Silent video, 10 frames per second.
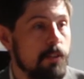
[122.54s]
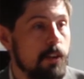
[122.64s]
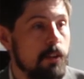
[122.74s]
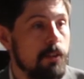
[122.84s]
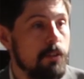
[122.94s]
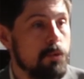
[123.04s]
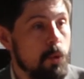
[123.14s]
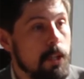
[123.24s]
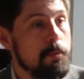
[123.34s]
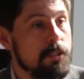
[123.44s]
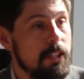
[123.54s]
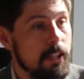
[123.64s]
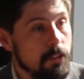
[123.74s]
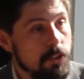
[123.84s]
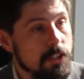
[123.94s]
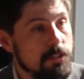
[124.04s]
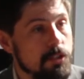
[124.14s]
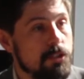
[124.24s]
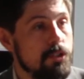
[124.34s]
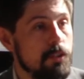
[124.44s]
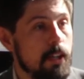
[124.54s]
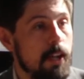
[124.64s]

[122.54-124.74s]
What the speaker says: of a 20% increase to student